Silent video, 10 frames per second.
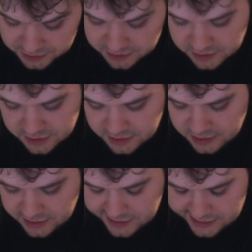
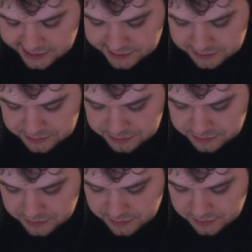
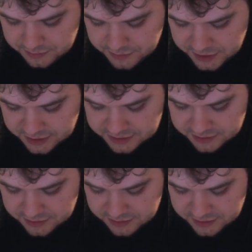because
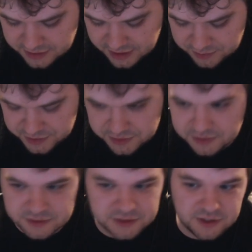I'm sure there's a lot of
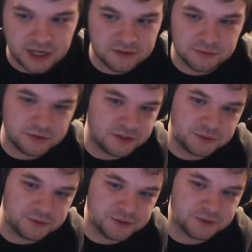really cool
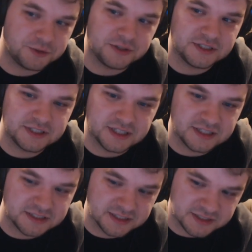stories that exist on